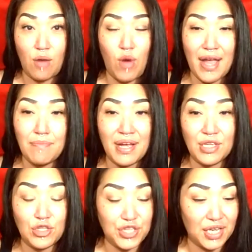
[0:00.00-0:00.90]
Why am I
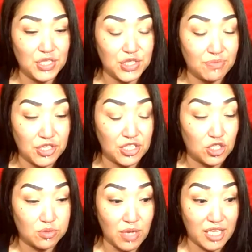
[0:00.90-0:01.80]
entertaining something that
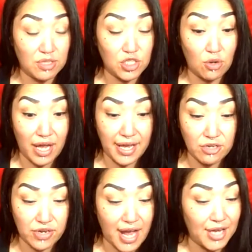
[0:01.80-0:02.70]
just makes me so
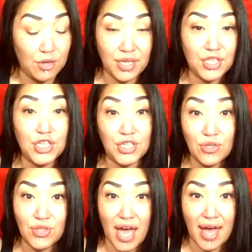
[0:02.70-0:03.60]
angry? I don't need to
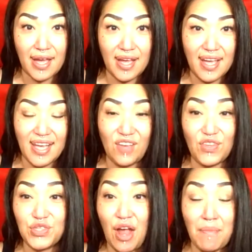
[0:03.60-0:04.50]
do that. If
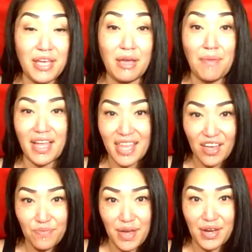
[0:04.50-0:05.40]
it's not making my
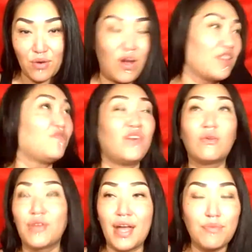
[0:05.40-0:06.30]
life better, why the fuck
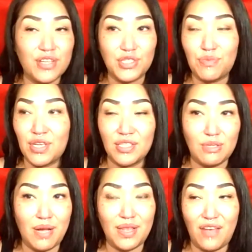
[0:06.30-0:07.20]
would I bring something into
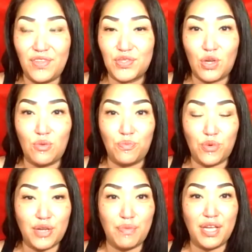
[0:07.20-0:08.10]
my life that's going to
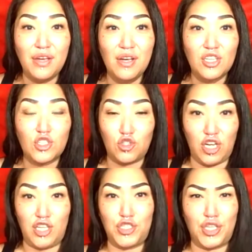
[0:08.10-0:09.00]
bring me
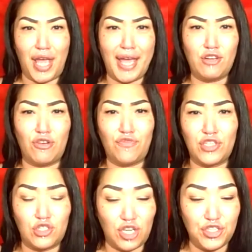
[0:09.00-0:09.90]
stress and anger and
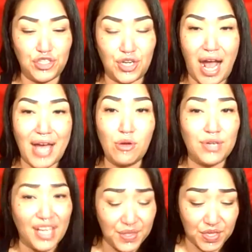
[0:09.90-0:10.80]
frustration? I don't
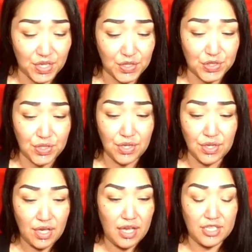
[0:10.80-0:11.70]
need this.
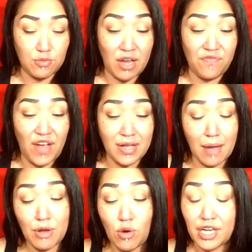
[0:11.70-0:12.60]
As a matter of fact, I've
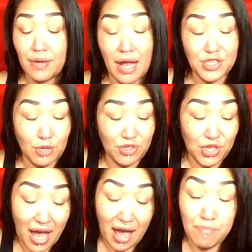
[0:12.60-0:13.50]

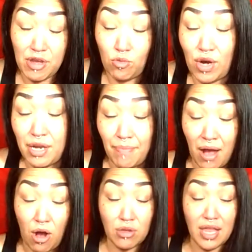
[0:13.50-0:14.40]
been working my
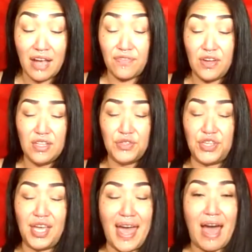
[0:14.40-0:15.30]
whole life to
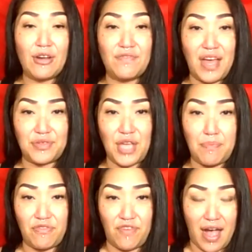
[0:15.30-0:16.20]
get out of that type
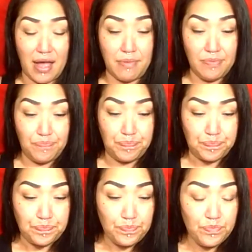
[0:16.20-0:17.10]
of vibe.
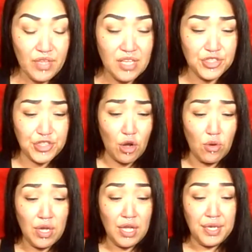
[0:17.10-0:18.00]
And
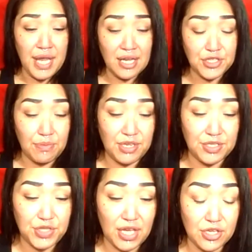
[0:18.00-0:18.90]
so now
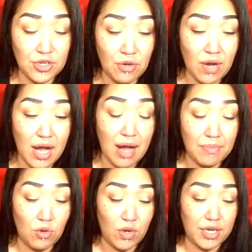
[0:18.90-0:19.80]
somebody's like, you know what? I'm
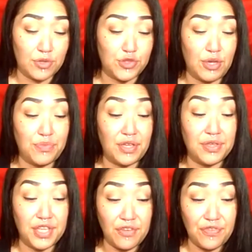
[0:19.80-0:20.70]
going to work on something
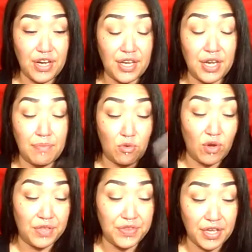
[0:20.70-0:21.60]
different. And number
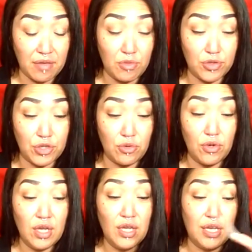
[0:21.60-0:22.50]
one thing I'm going to do
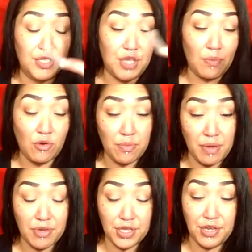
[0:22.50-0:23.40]
is I'm going to
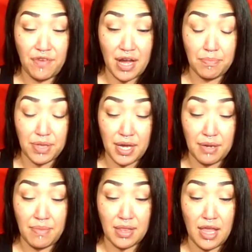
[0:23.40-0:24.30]
remember the divine plan in
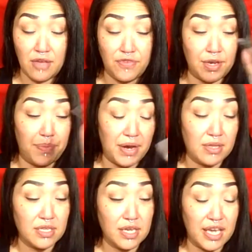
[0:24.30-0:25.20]
my life. And
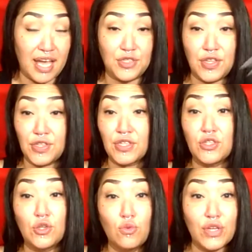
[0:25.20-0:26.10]
apparently it has nothing to
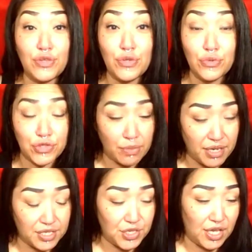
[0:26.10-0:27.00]
do with you.
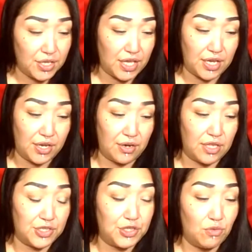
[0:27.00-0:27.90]
Somebody's saying that here.
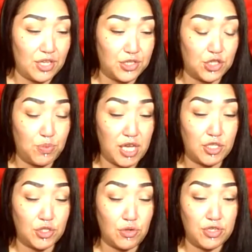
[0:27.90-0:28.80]
Let's see. What is this Page
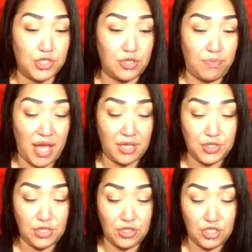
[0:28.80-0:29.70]
of Swords in the past
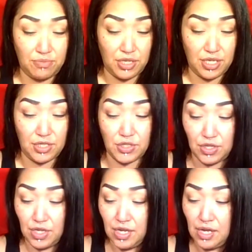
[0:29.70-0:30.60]
energy, please?
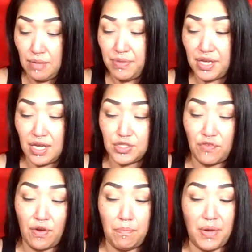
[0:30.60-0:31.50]
Because of
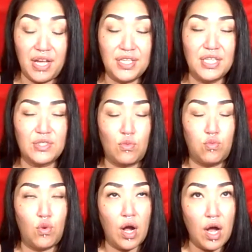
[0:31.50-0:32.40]
abundance.
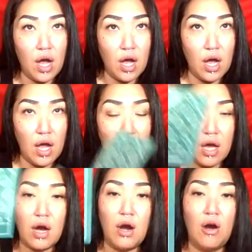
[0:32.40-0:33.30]
What?
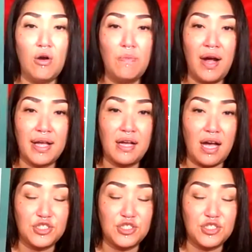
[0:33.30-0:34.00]
Oh my God.